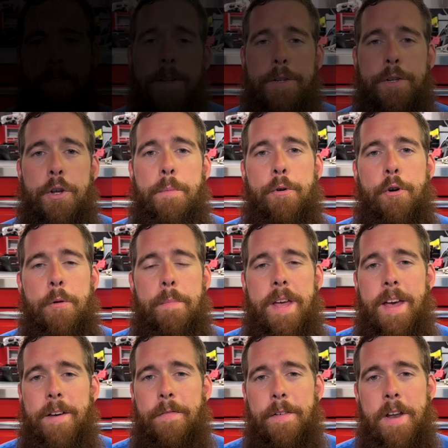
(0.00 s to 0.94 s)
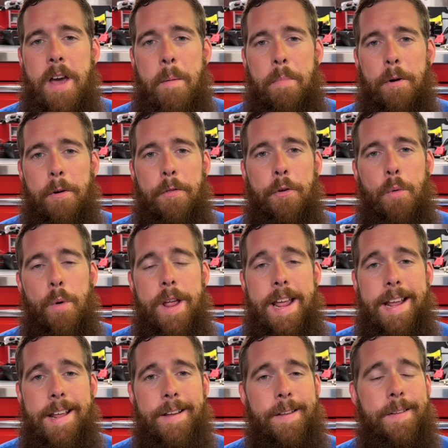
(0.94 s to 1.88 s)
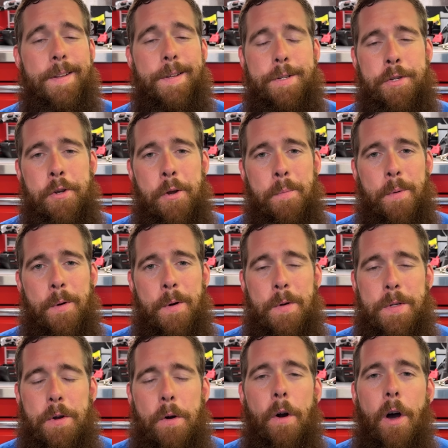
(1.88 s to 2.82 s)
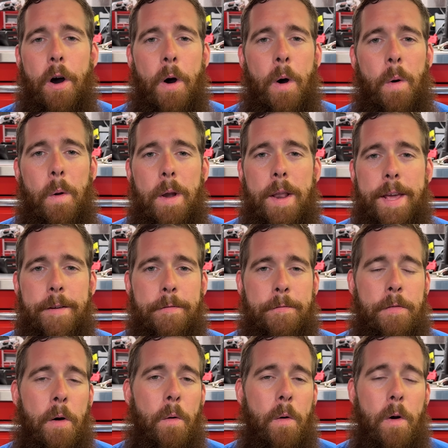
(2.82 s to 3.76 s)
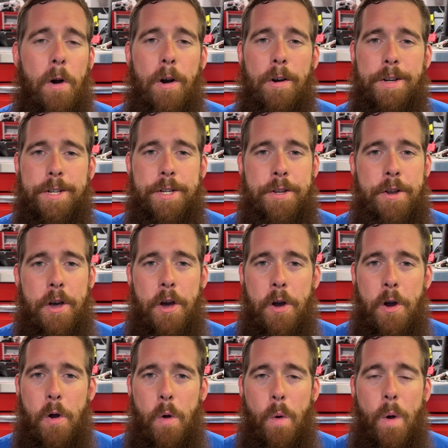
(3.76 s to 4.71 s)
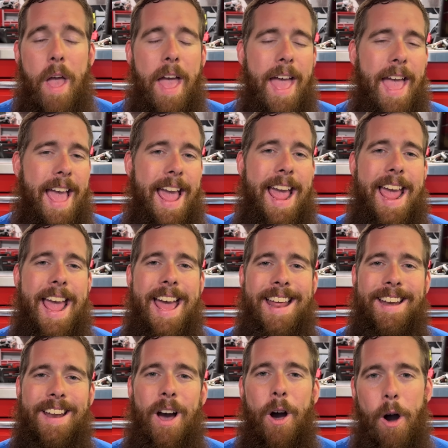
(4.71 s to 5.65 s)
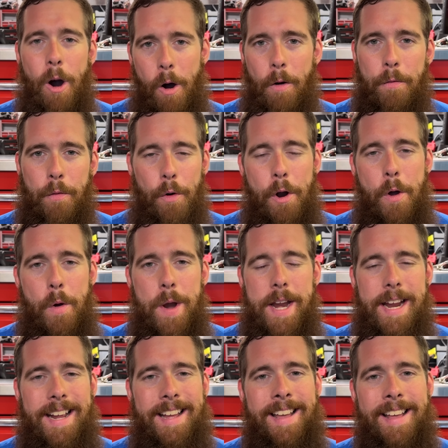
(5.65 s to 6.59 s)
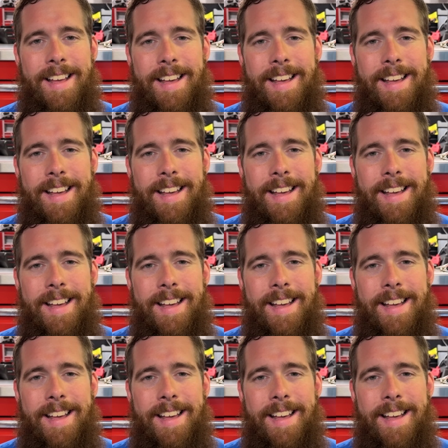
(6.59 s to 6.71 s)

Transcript: Subaru myth number 3, Subarus are only for snow and off-roading.